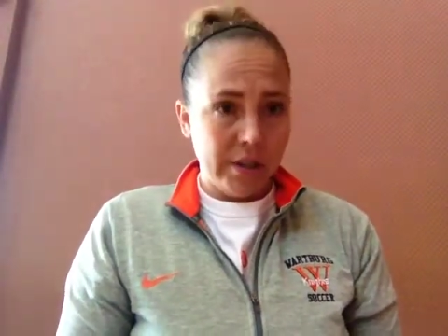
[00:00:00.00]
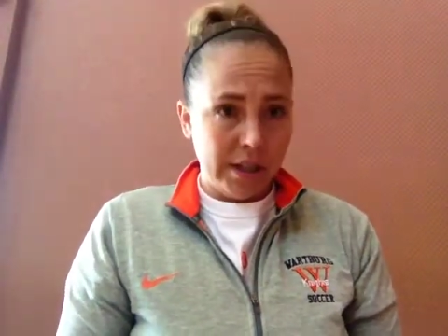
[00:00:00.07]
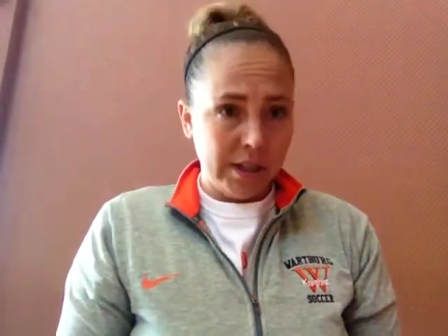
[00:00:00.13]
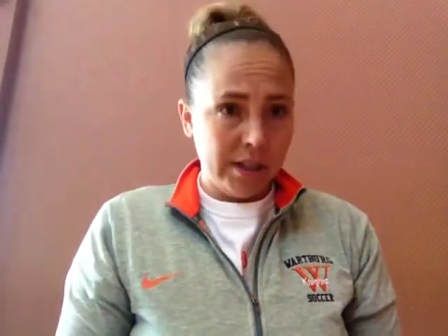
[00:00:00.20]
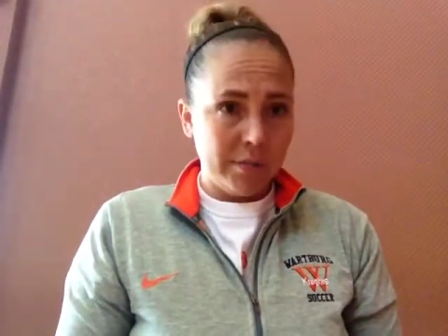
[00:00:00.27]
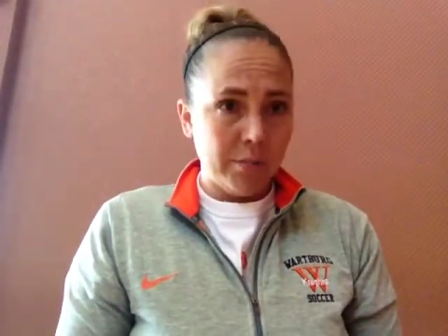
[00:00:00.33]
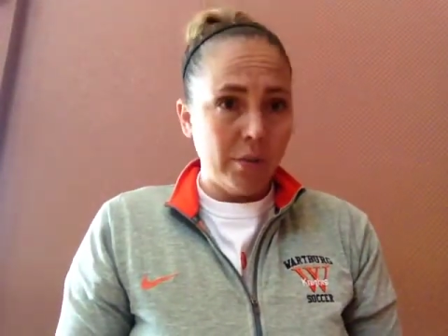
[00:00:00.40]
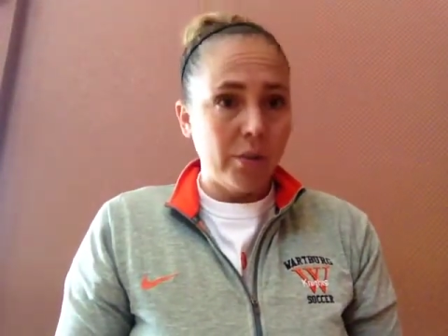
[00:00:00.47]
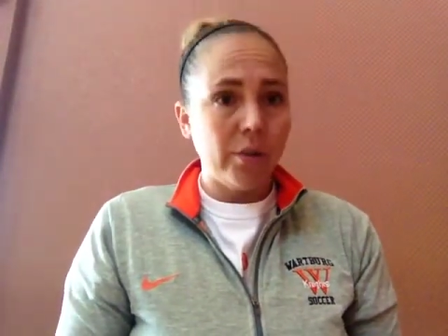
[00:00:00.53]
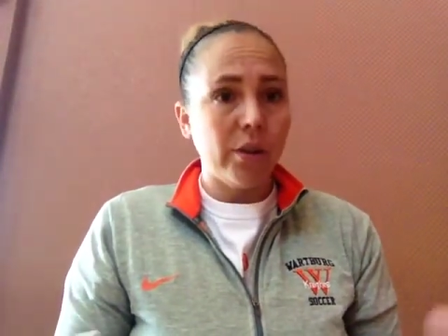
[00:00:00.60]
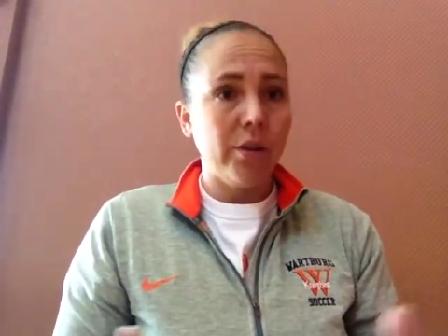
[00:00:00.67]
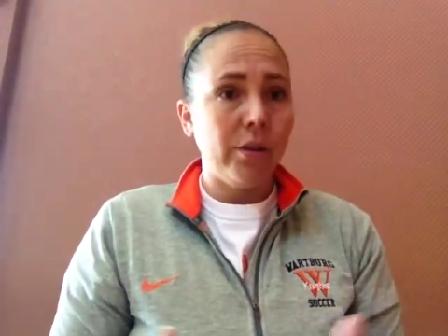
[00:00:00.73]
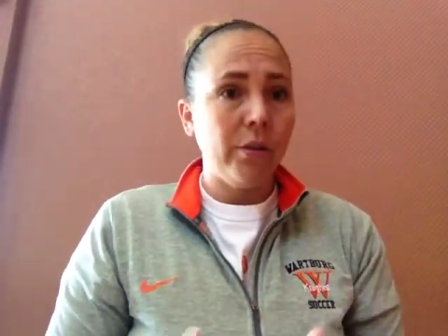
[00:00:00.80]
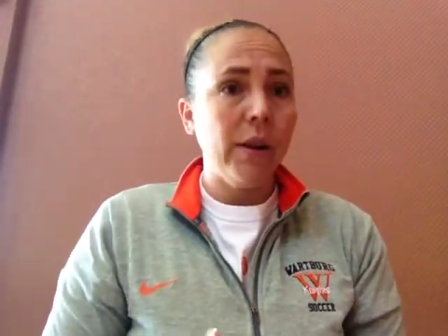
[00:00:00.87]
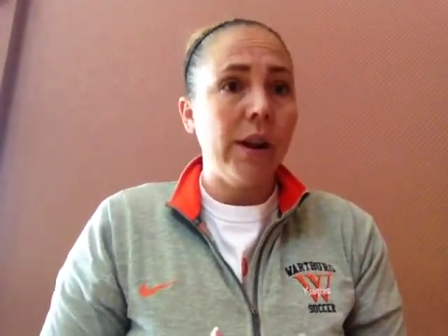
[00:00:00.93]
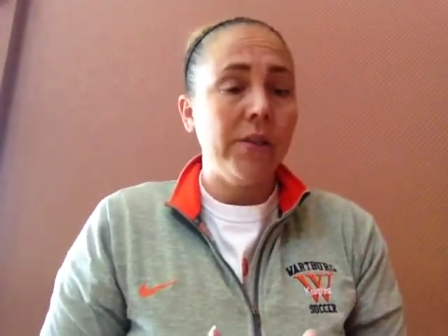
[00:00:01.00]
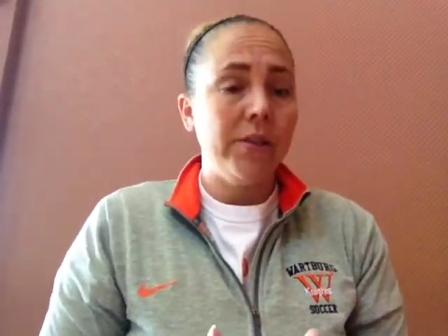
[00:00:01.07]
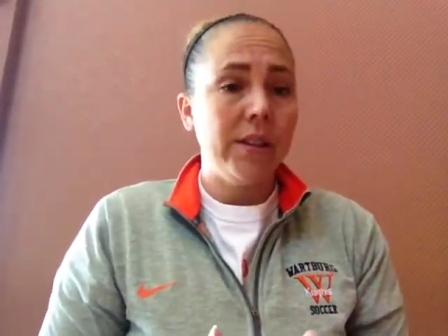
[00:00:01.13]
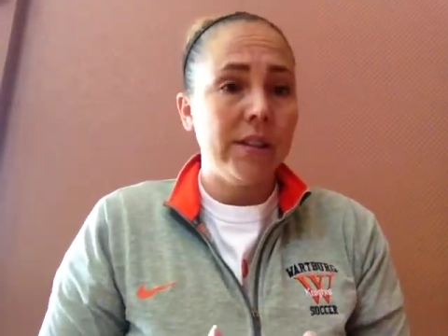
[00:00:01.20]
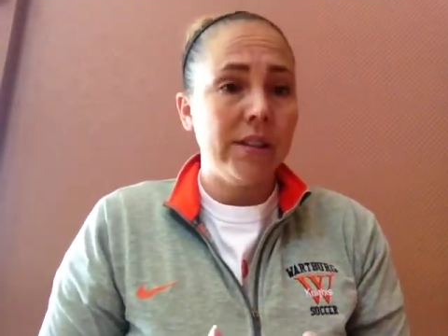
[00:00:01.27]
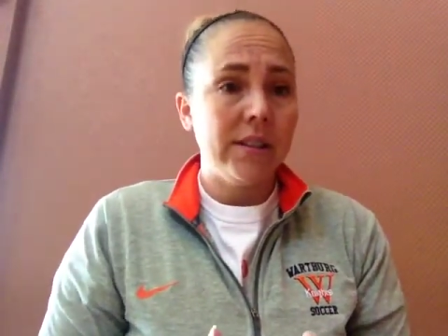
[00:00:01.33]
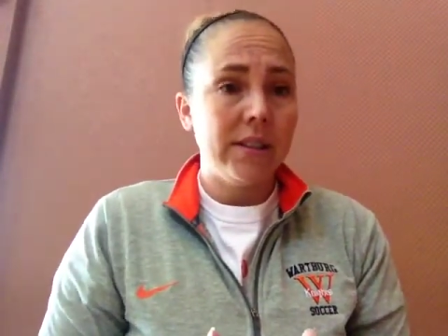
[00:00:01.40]
explore throughout
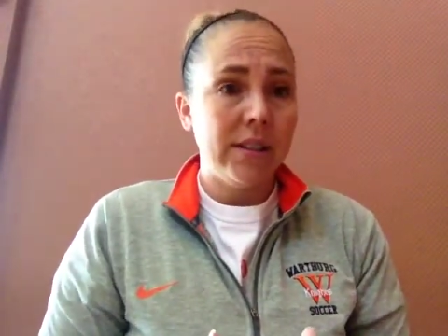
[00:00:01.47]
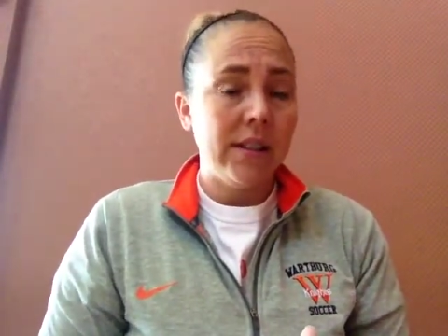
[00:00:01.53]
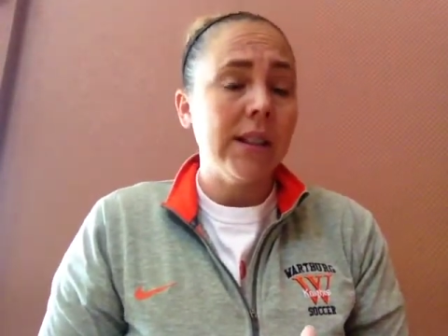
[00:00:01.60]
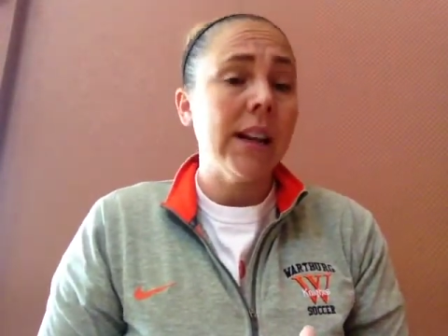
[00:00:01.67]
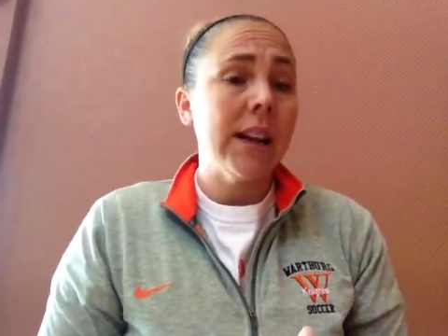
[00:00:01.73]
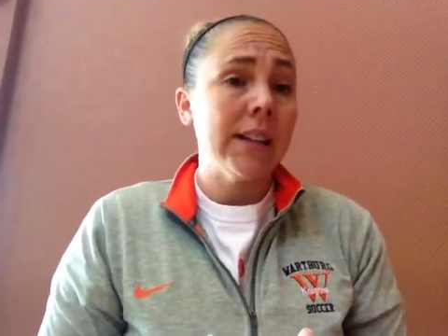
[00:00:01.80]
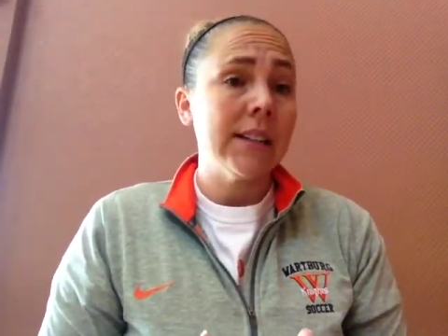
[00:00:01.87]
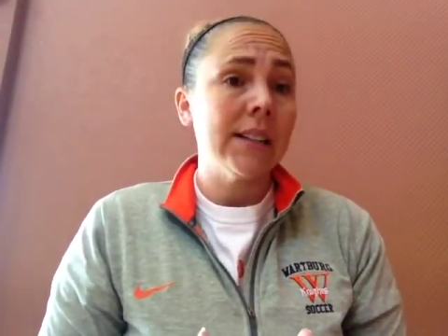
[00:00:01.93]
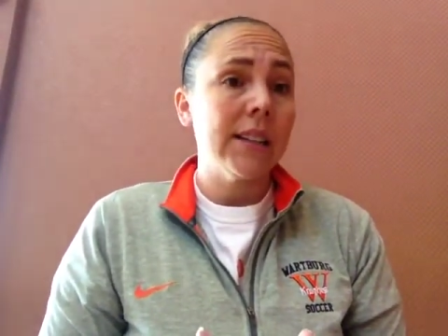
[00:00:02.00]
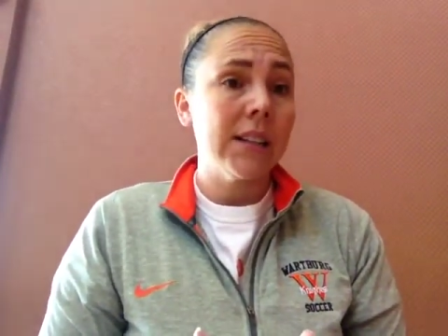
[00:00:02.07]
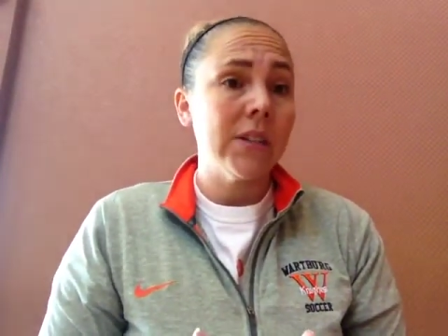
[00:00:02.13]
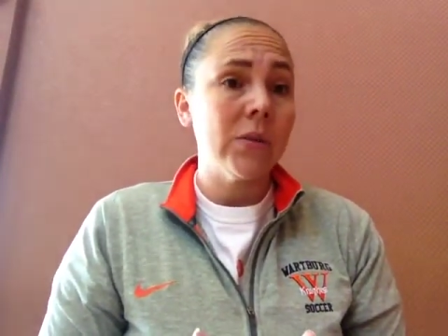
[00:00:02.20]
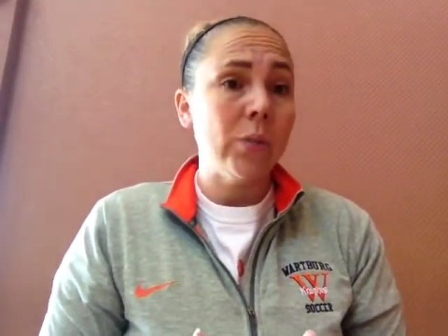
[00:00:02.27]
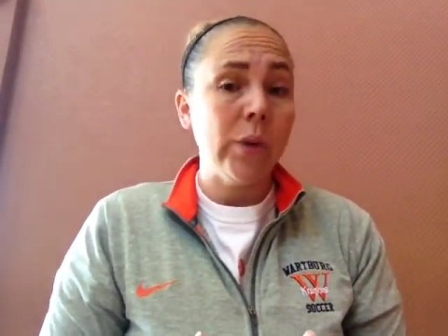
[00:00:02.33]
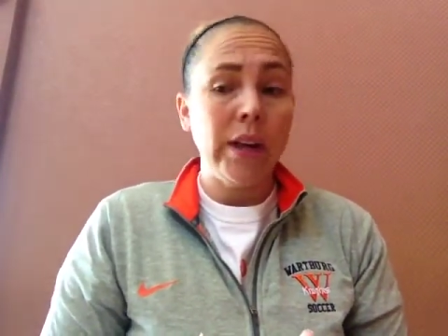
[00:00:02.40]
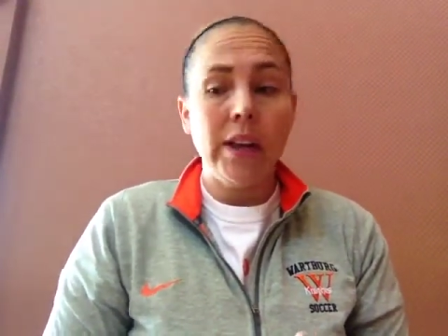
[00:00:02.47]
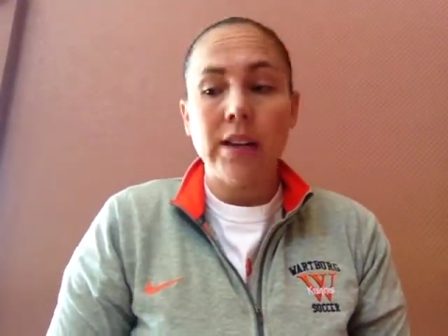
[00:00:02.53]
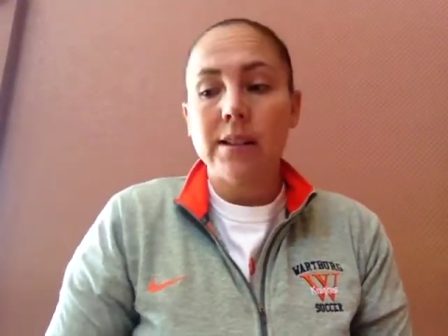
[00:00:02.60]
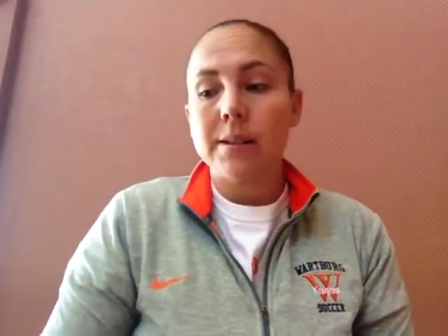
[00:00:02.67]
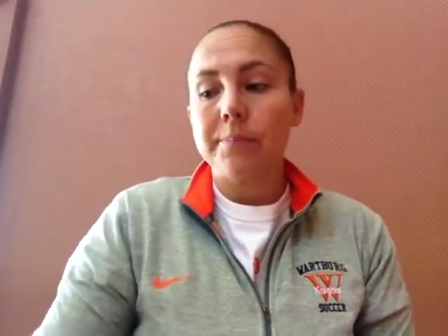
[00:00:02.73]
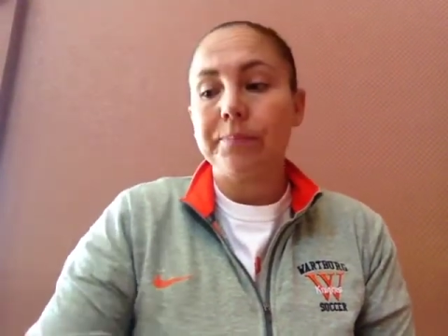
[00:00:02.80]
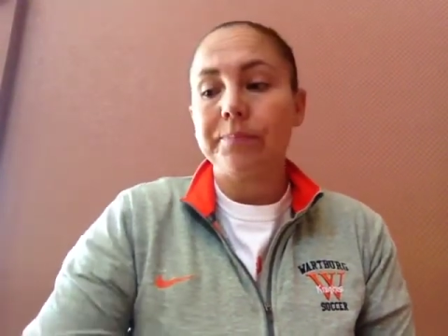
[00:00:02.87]
the next 6
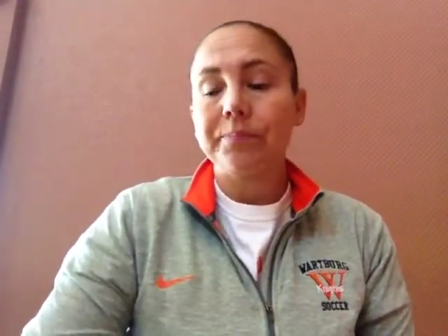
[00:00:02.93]
weeks.